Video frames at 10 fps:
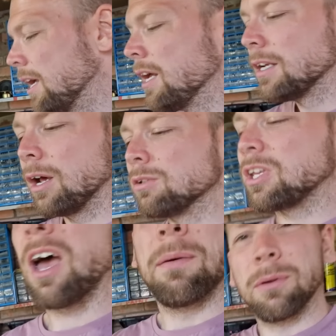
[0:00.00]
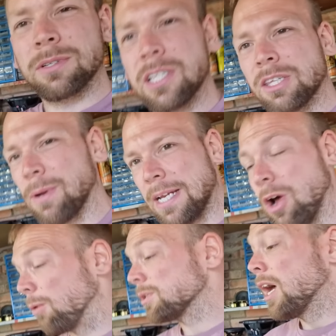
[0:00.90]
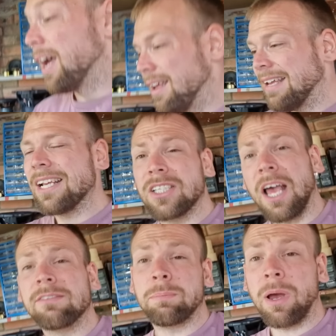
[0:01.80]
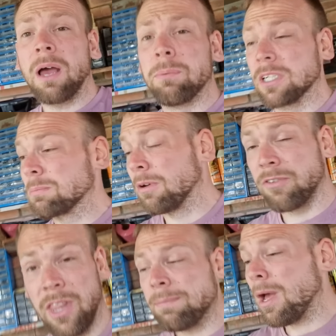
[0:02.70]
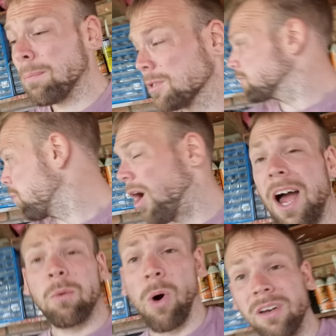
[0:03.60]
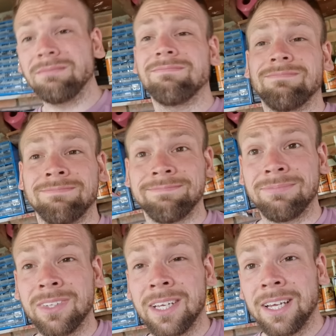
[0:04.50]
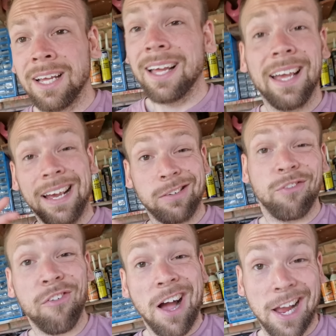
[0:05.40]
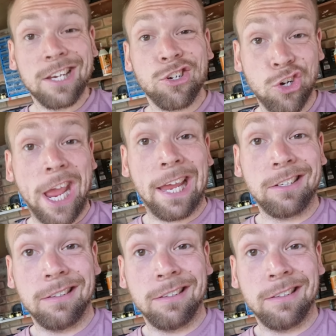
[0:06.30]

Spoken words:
no terminals. There's 3 knobs. It serves a purpose, but for the purpose of what I want, it's f***ing shit.